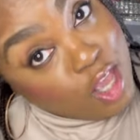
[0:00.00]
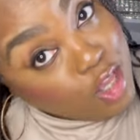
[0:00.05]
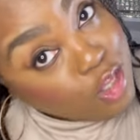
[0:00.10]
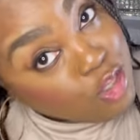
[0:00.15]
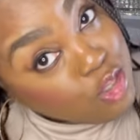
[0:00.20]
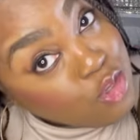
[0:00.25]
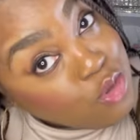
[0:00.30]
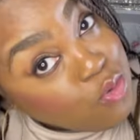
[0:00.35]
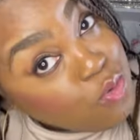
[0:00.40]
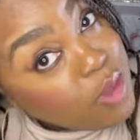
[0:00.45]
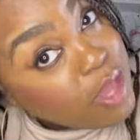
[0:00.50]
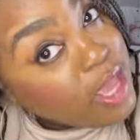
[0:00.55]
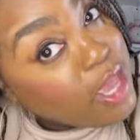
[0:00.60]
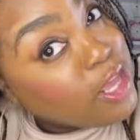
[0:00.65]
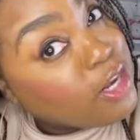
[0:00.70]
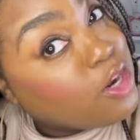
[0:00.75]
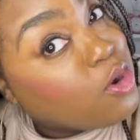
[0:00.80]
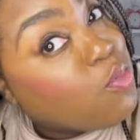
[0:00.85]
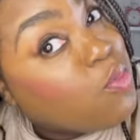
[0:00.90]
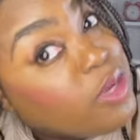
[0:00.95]
you
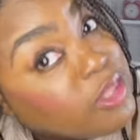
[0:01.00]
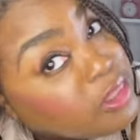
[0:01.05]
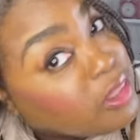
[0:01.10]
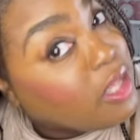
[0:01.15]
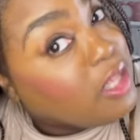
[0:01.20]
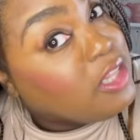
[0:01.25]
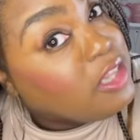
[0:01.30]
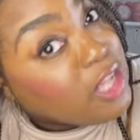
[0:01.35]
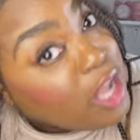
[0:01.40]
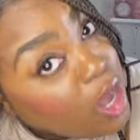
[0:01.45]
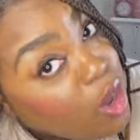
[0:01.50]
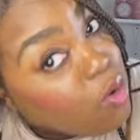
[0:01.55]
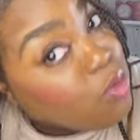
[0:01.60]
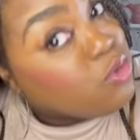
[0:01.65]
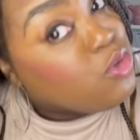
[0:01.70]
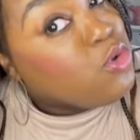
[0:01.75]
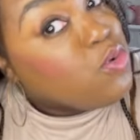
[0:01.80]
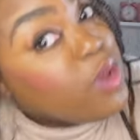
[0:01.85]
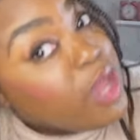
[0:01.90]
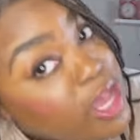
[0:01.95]
hit her with the low,
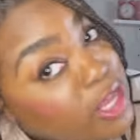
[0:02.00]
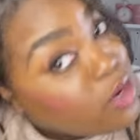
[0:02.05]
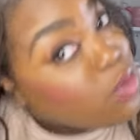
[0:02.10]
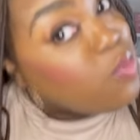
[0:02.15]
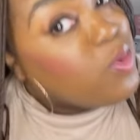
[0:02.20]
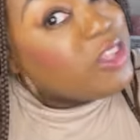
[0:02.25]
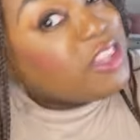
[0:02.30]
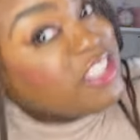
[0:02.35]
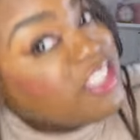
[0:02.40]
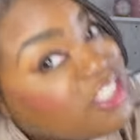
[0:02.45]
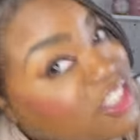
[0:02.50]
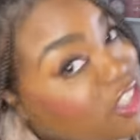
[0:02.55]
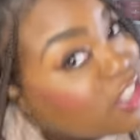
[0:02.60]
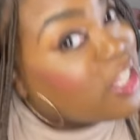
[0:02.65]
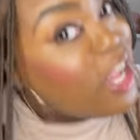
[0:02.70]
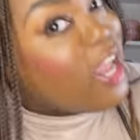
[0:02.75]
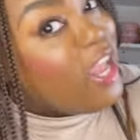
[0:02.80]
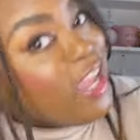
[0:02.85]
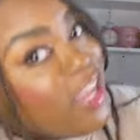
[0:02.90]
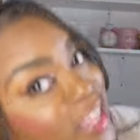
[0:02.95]
you hit her with the
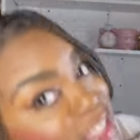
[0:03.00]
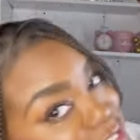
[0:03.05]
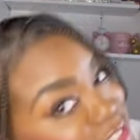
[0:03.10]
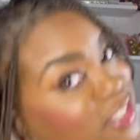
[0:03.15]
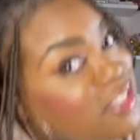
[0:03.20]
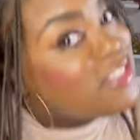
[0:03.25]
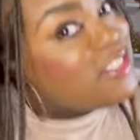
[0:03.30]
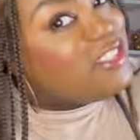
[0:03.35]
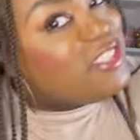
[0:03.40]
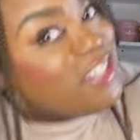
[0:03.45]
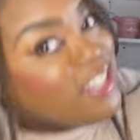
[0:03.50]
stance,